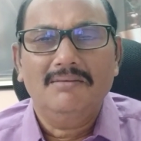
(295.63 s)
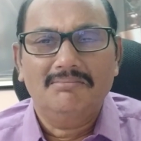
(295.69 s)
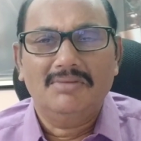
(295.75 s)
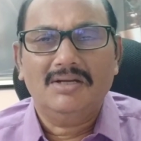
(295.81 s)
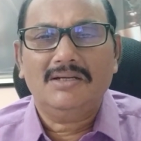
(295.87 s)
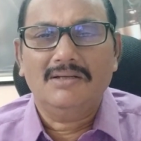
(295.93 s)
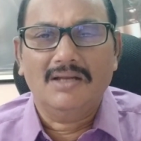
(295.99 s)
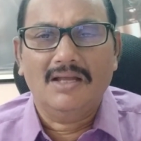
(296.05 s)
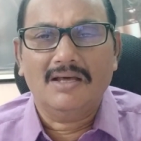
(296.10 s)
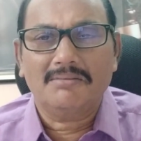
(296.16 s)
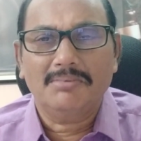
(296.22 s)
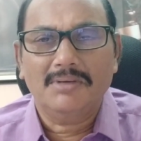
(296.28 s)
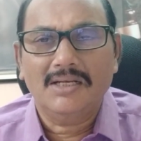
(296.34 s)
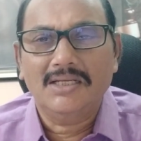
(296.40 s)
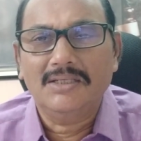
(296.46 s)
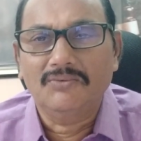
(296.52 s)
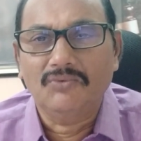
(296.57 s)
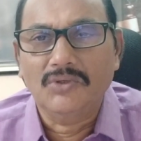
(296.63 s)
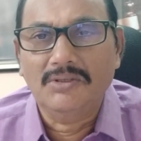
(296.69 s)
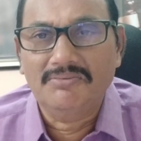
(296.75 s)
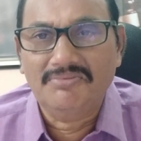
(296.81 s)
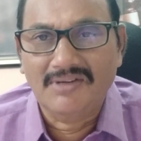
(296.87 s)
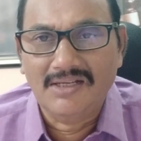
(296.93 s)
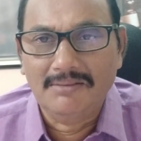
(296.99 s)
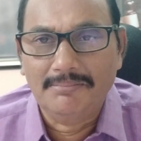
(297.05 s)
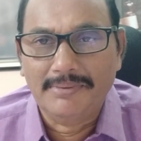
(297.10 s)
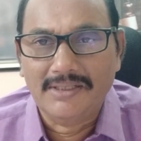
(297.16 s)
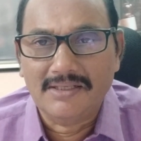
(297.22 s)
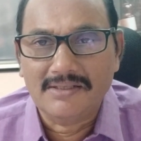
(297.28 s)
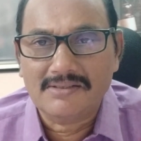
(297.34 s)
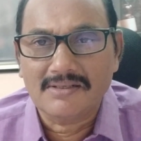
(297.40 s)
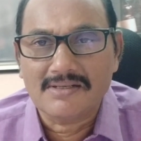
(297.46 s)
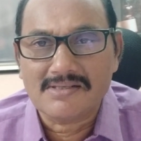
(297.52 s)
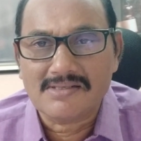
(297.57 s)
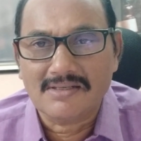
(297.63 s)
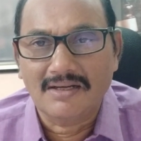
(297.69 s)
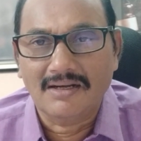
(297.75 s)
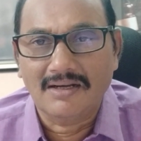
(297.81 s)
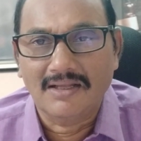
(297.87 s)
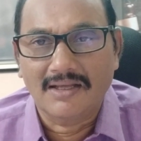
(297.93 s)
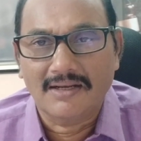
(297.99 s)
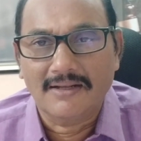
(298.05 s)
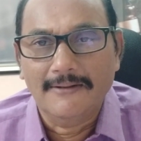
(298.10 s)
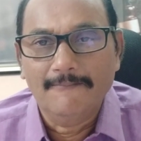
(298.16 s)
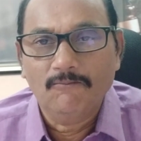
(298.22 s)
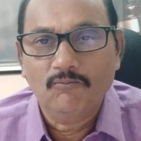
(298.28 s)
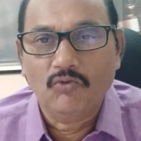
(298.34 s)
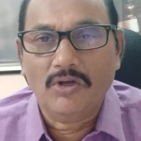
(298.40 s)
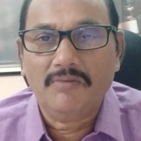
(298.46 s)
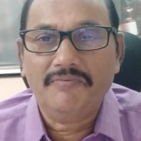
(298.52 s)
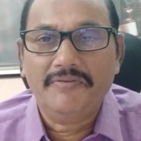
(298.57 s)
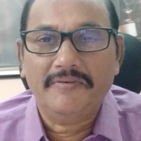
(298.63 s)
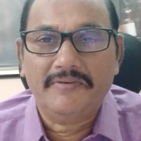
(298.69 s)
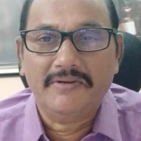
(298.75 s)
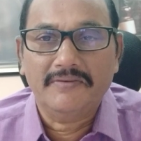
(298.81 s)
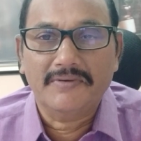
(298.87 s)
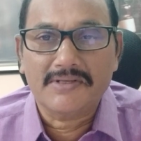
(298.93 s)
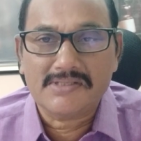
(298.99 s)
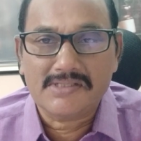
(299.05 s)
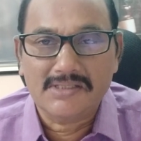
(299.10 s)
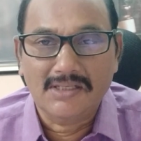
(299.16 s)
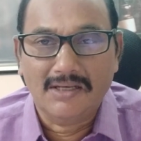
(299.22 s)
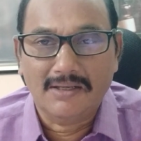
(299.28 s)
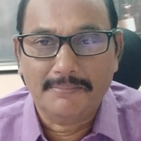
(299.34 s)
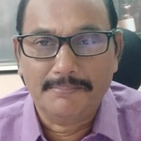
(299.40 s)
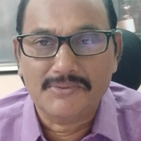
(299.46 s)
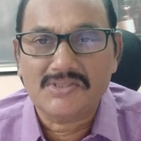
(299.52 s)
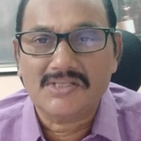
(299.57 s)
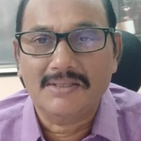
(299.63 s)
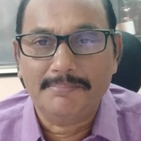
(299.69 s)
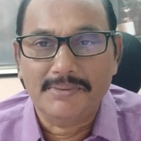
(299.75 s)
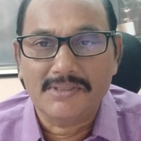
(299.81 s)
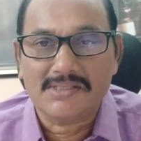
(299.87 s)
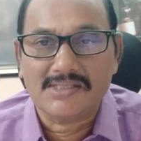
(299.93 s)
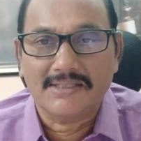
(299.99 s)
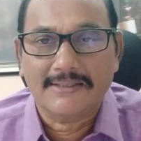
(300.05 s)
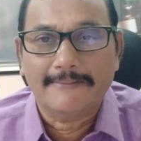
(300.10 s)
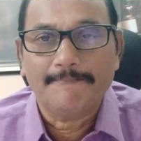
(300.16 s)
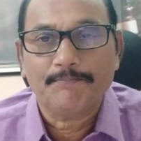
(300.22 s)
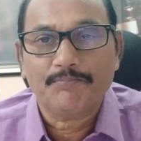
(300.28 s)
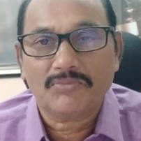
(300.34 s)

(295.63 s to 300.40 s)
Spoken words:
But normally we file petitions under 151 CPC